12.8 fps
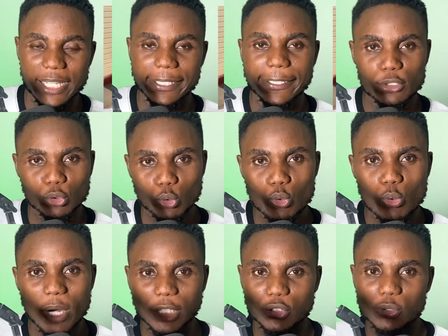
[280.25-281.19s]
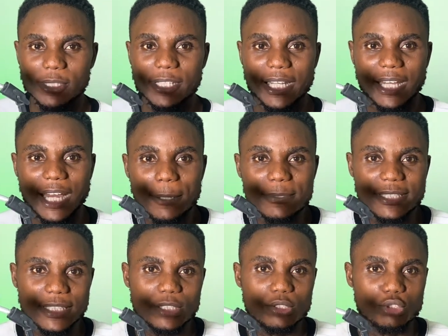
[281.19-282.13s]
the school actually
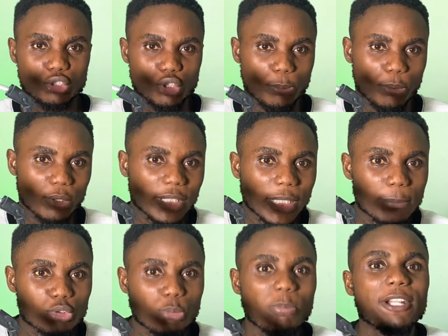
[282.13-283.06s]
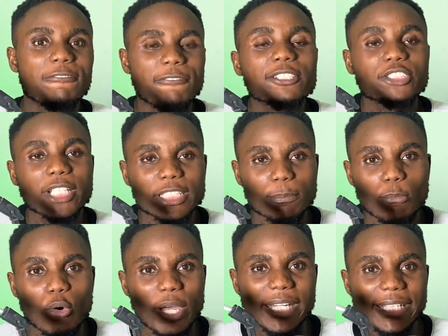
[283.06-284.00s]
comes in to support them to manufacture it
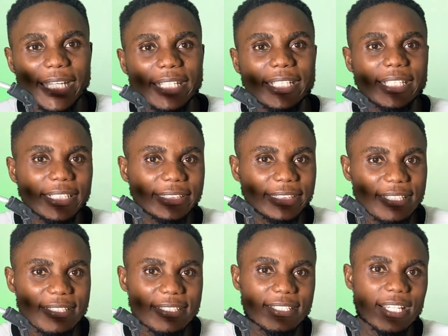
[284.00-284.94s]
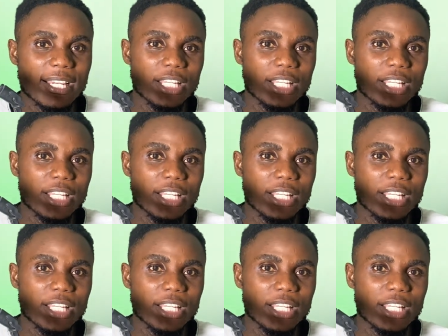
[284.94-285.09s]
more, and then they just